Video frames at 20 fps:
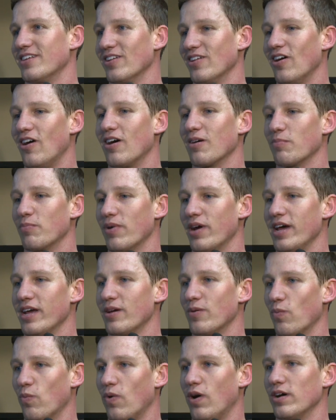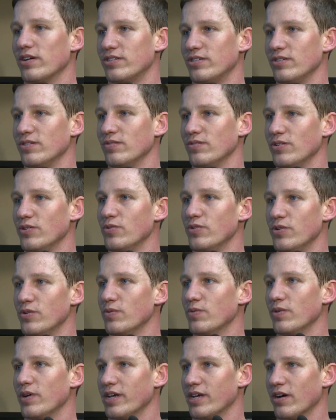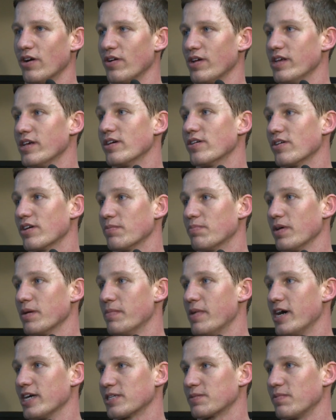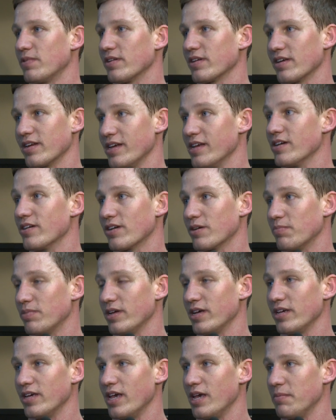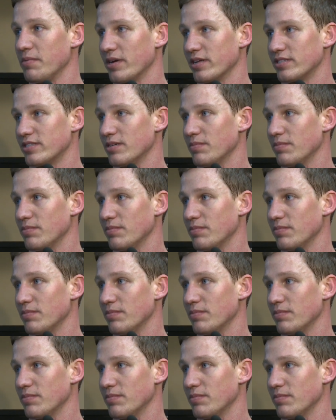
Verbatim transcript: The long break wants you, you, you are eager to play basketball, you're eager to play a game against